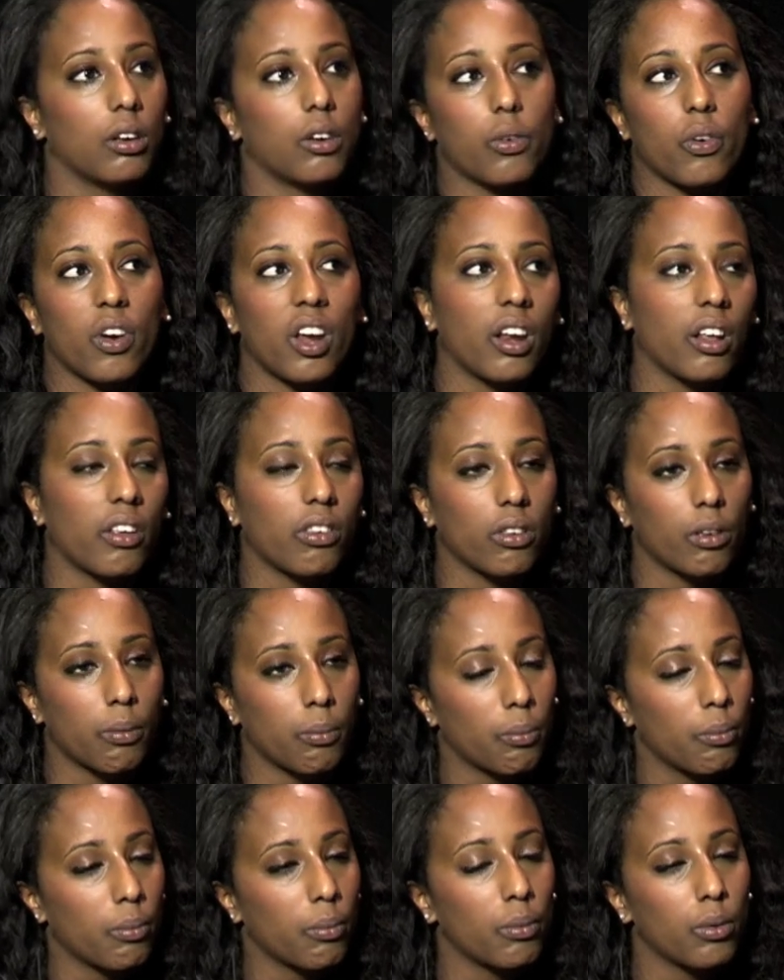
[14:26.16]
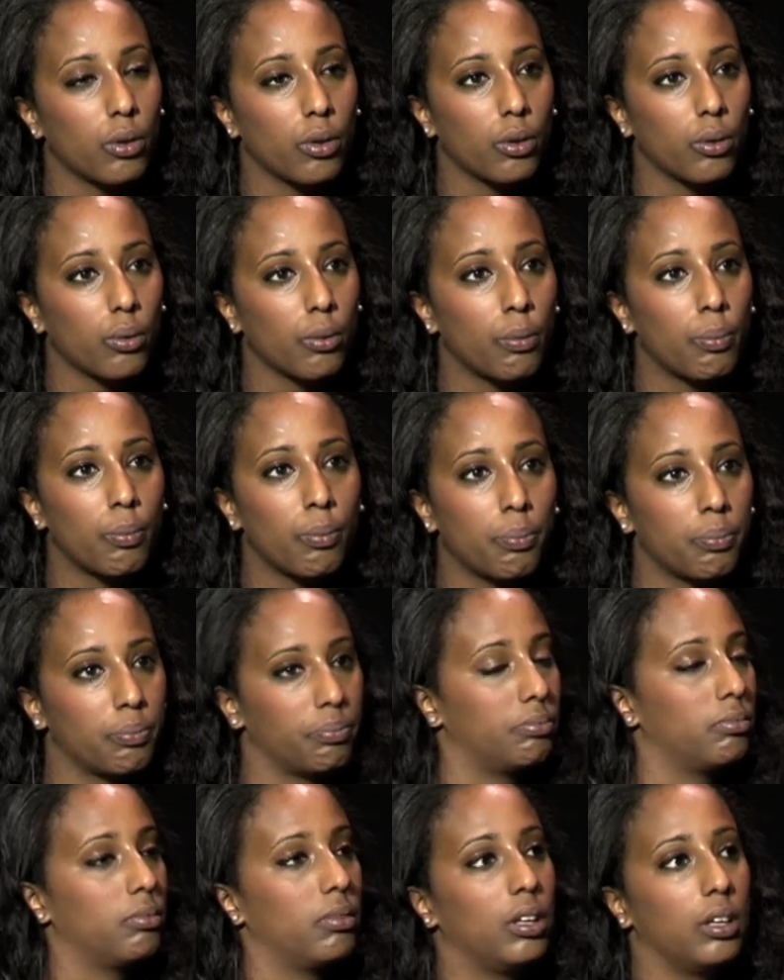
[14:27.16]
creating some new
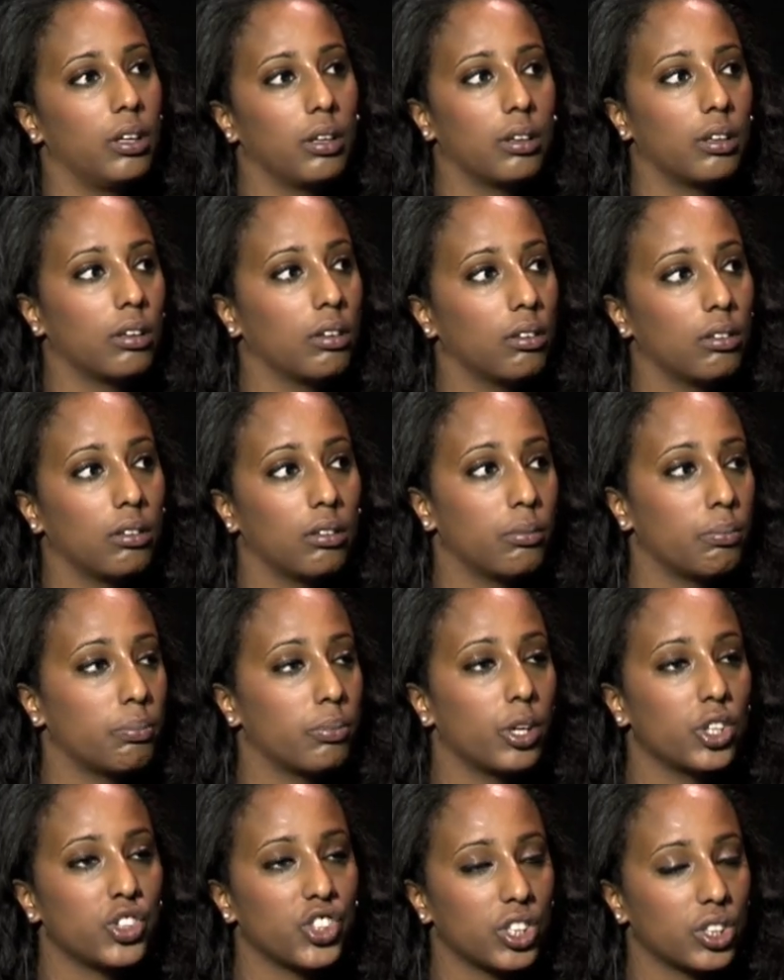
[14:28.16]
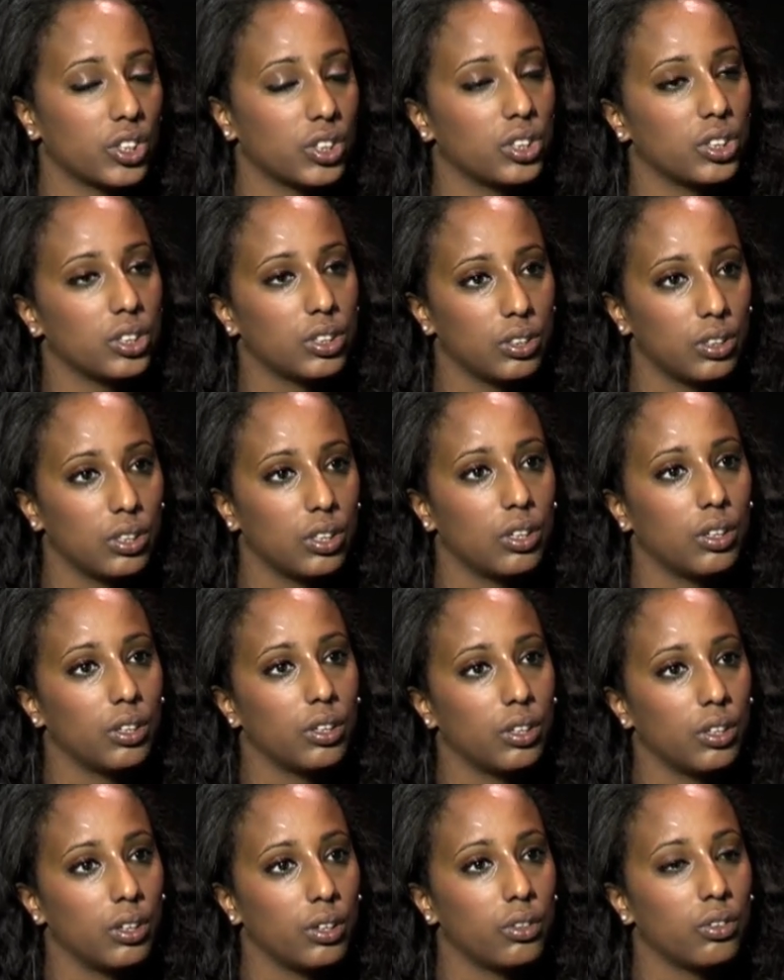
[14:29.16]
projects
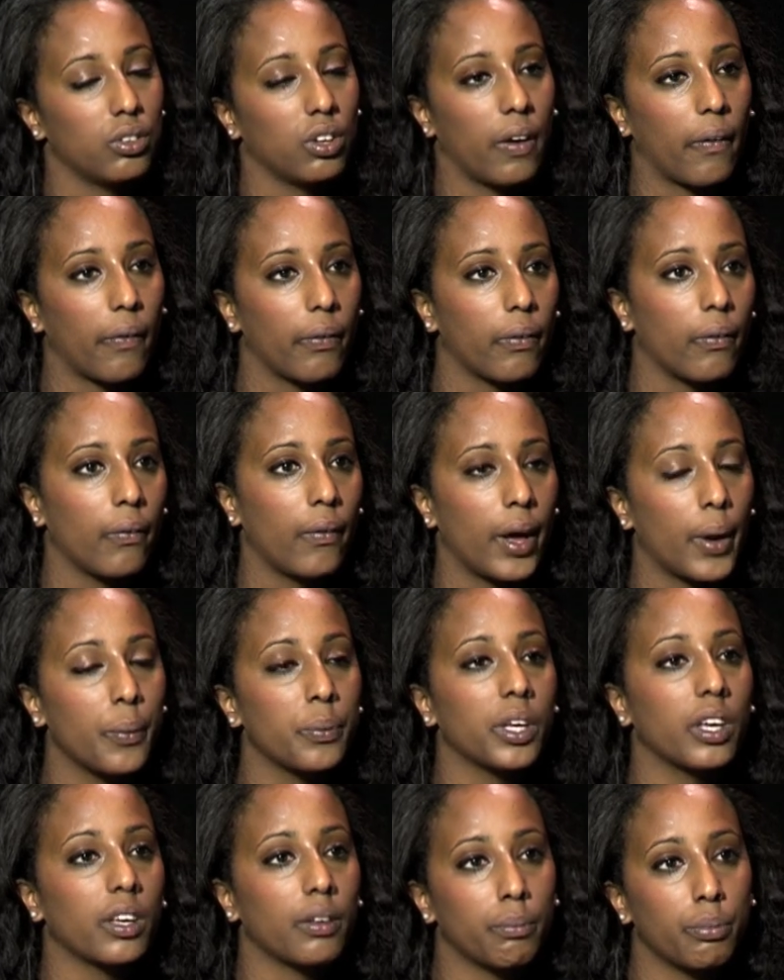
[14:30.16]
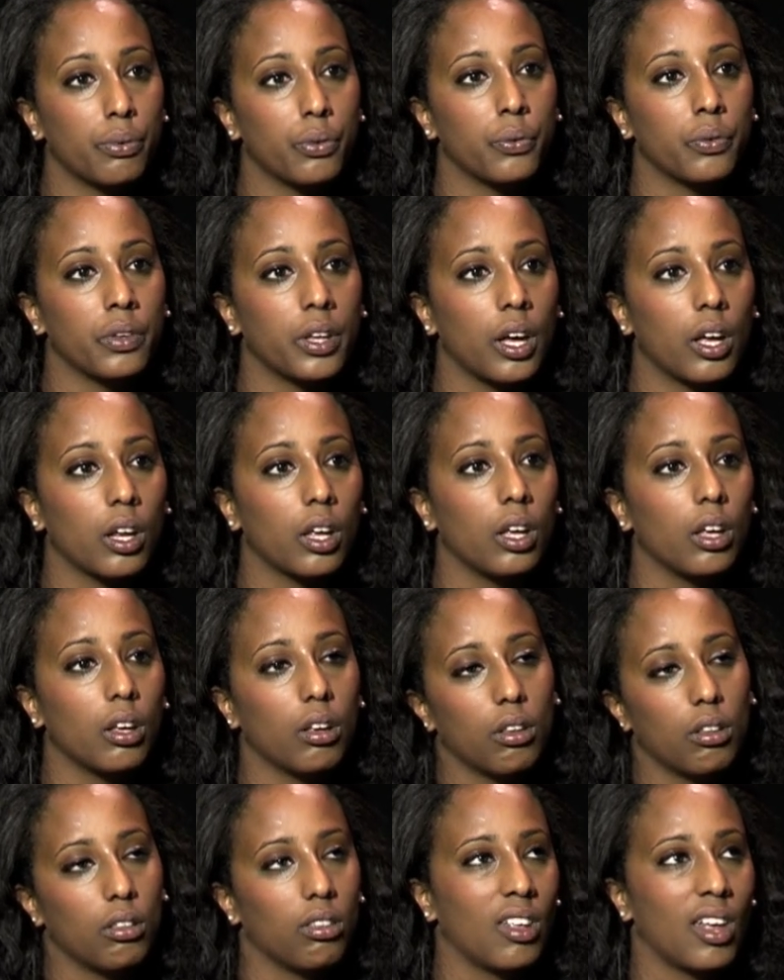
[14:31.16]
together, how we can improve that.
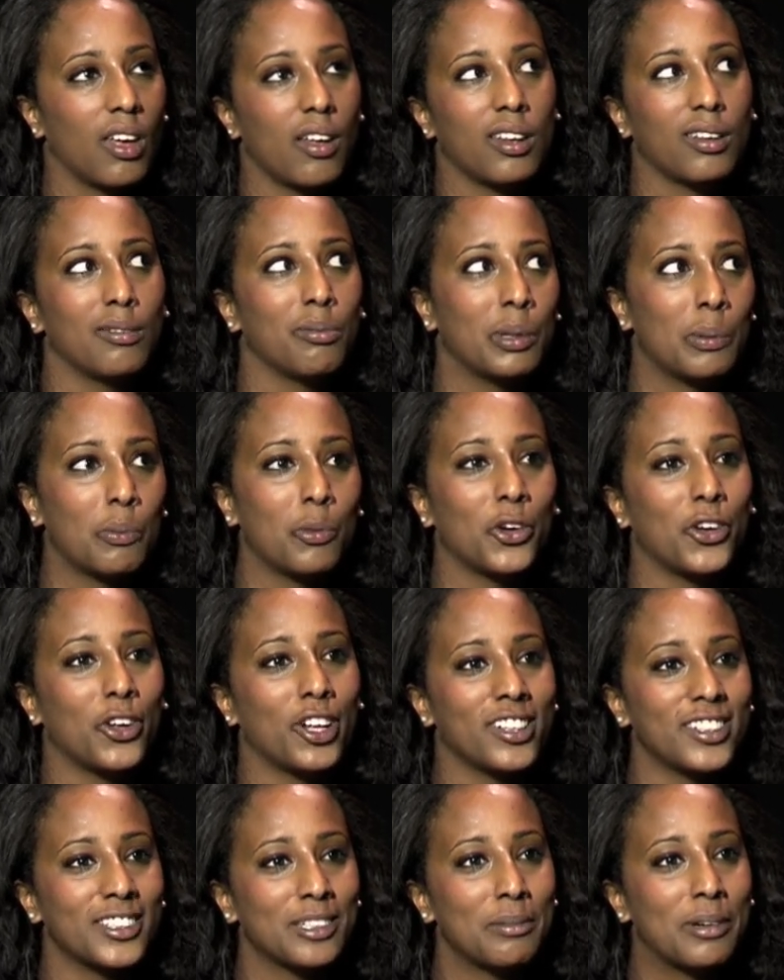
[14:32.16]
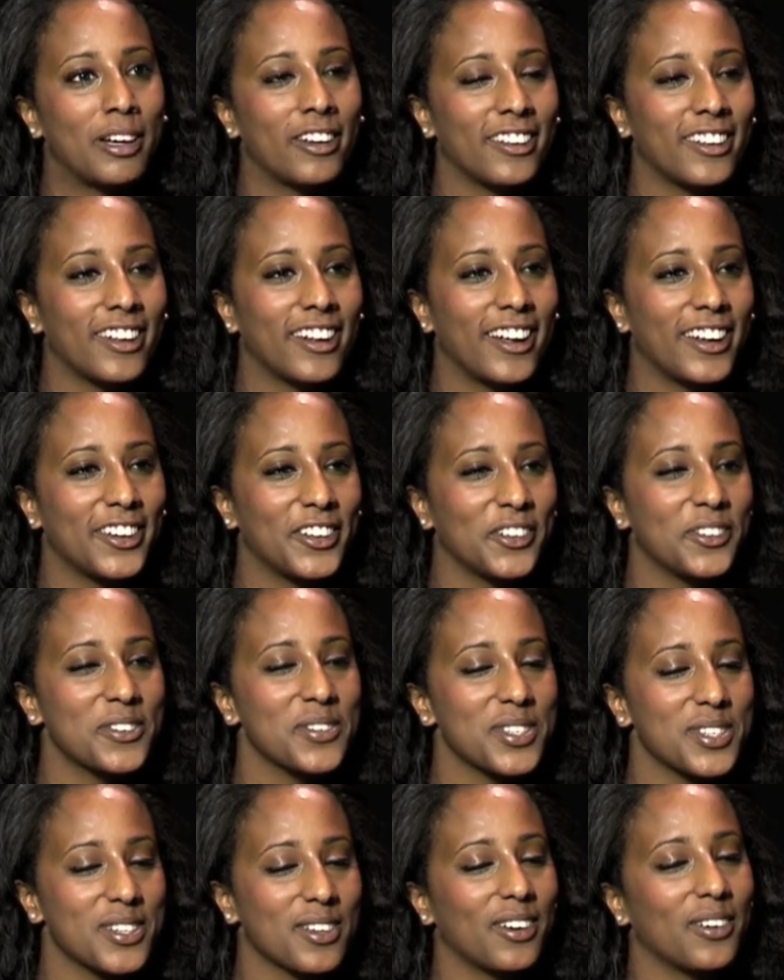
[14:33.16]
They had a little bit more knowledge about it than I do,
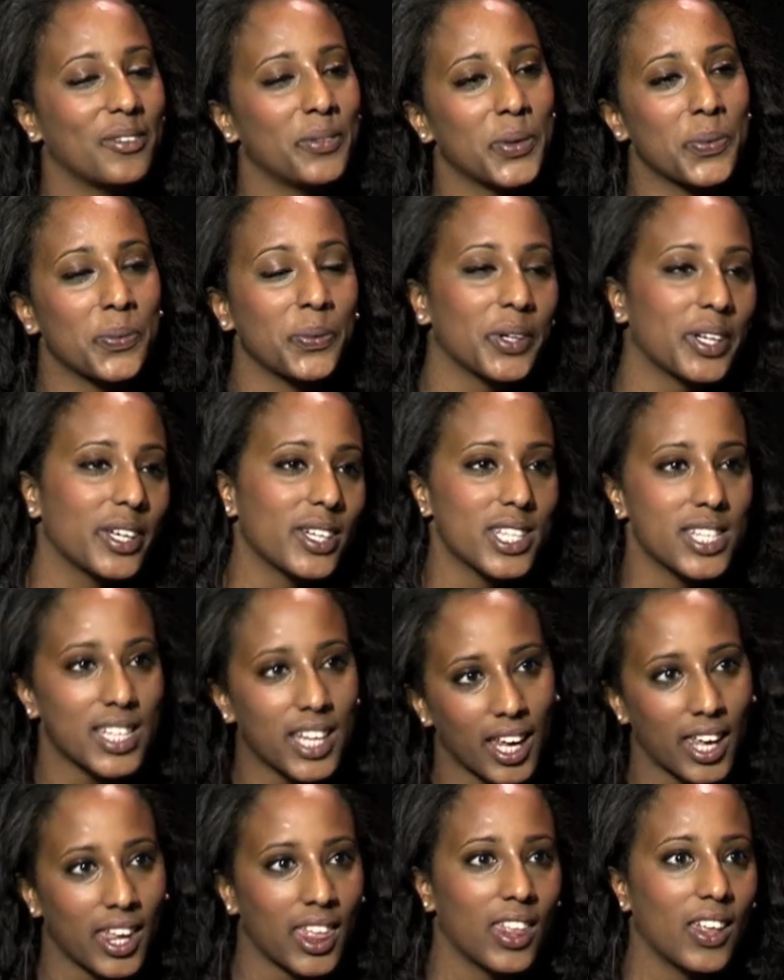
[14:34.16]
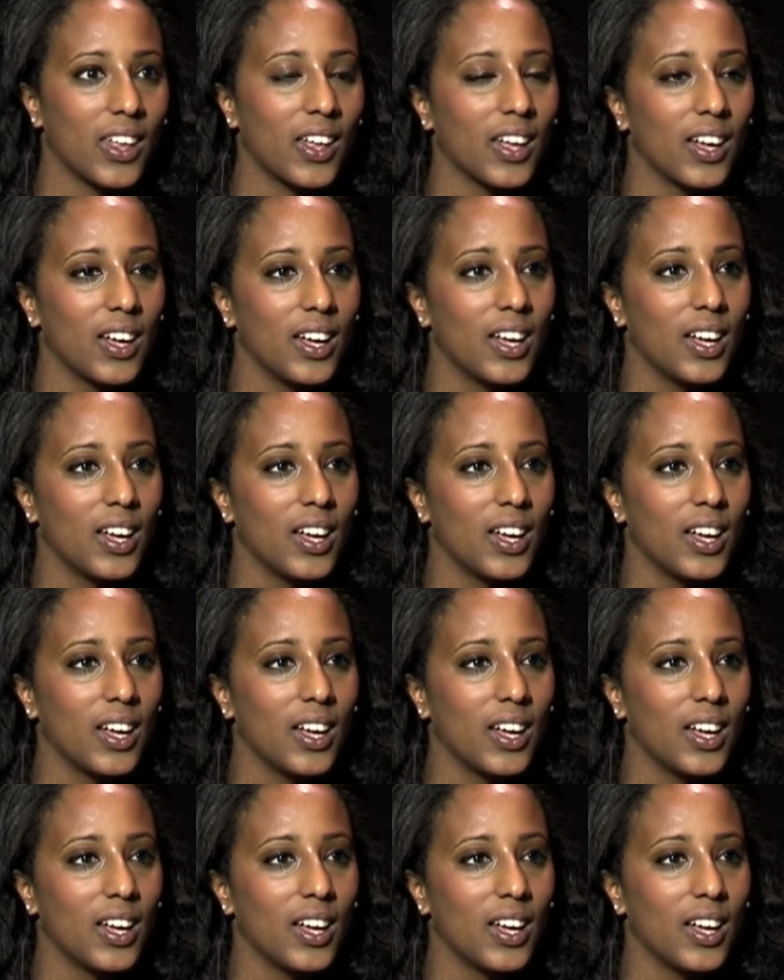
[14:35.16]
so we're working together.